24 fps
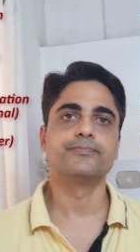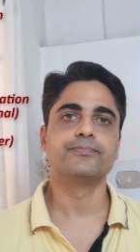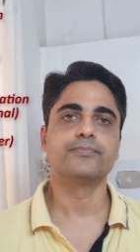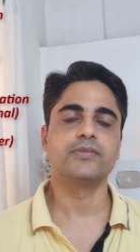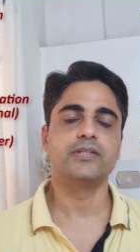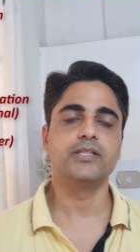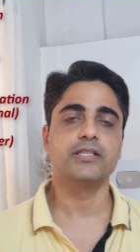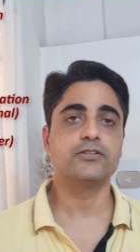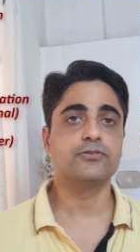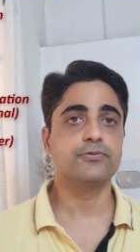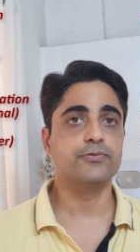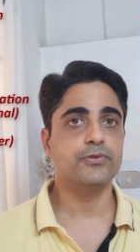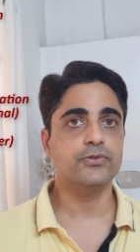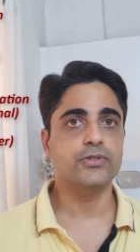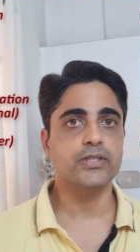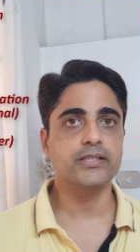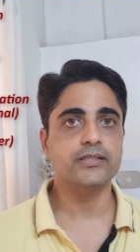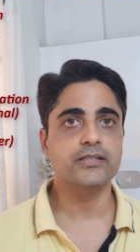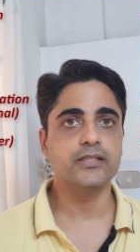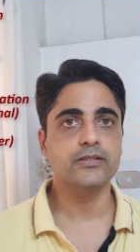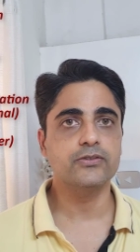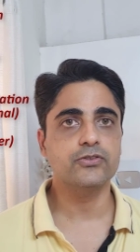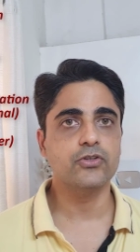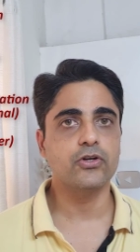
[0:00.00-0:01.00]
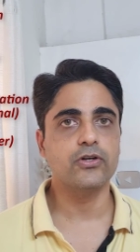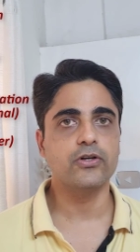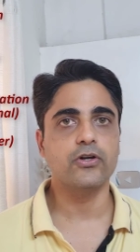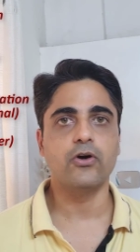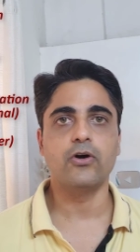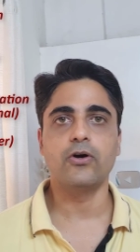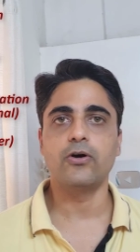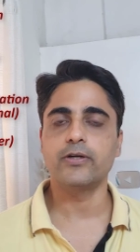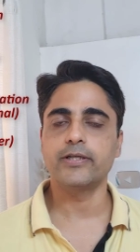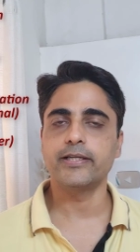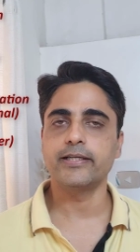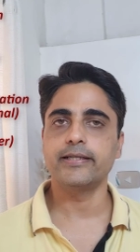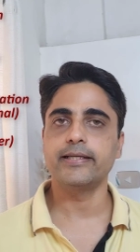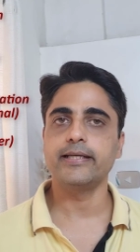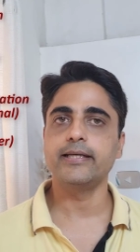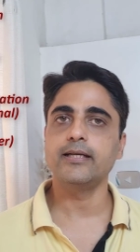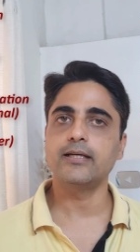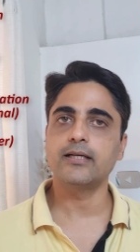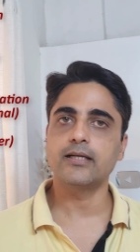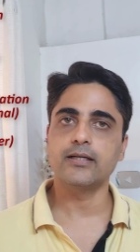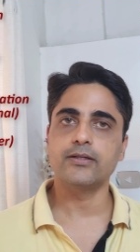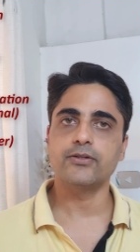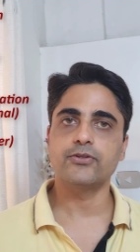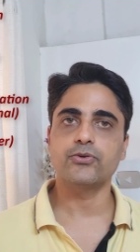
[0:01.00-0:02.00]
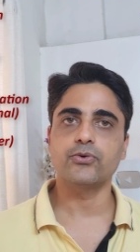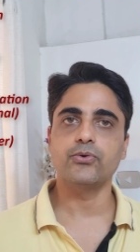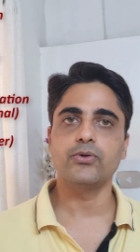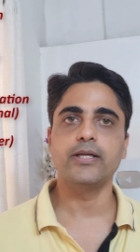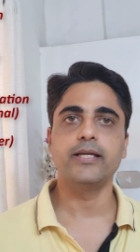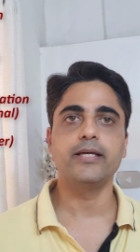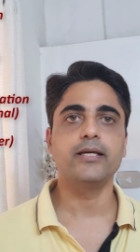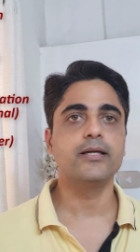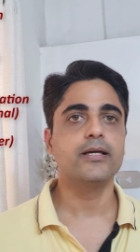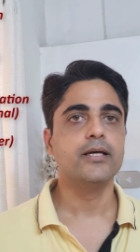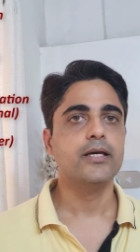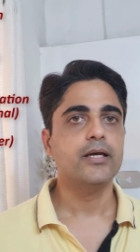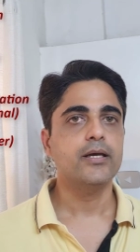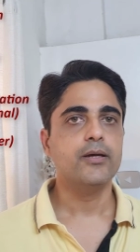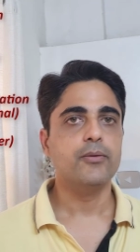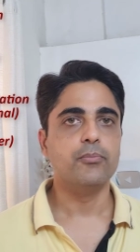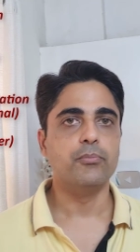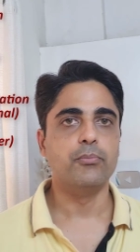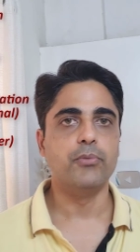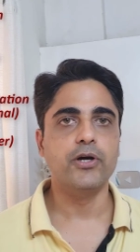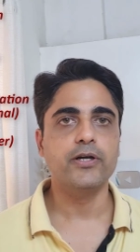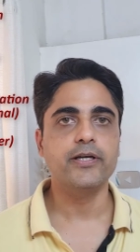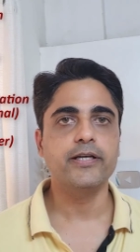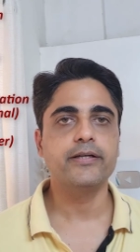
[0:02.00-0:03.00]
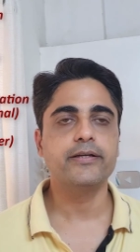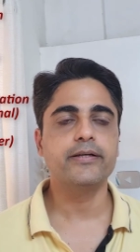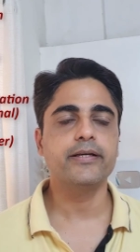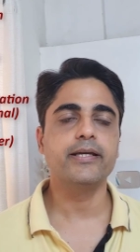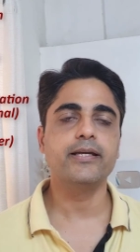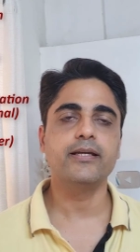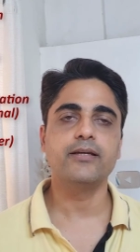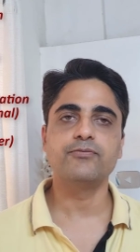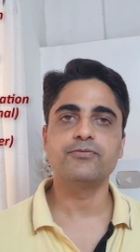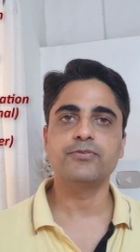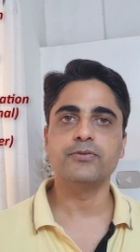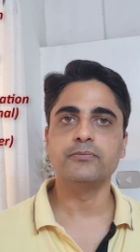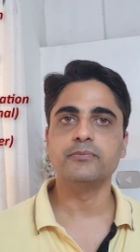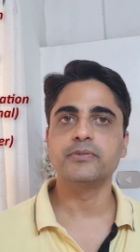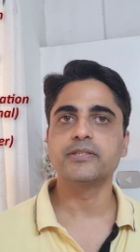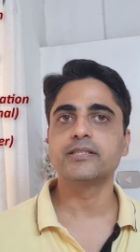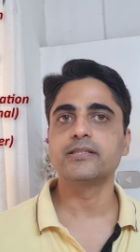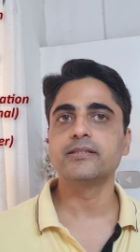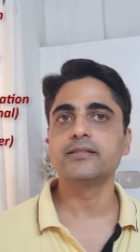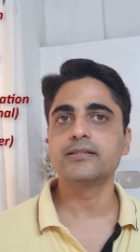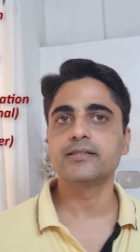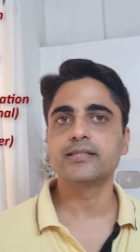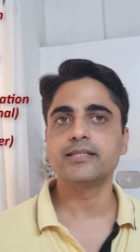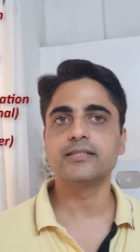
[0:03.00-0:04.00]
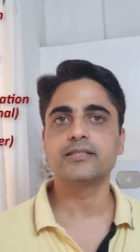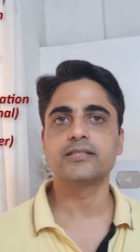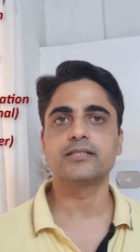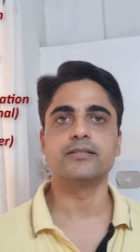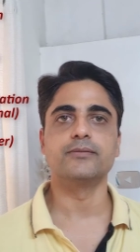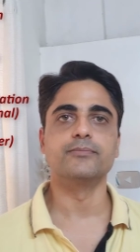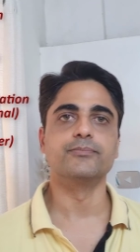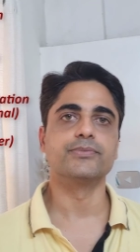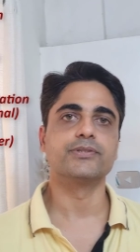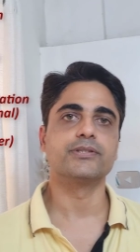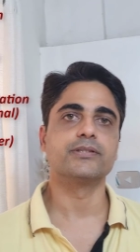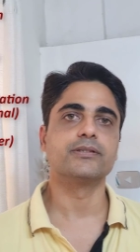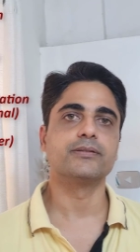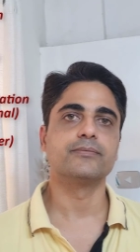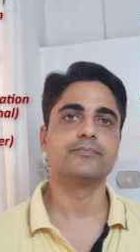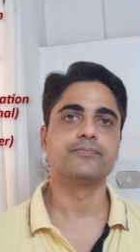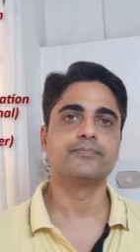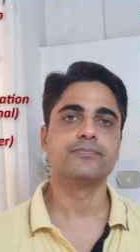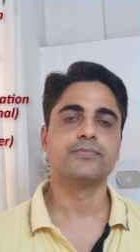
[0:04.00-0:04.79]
This focuses on auditing, controlling, monitoring information systems.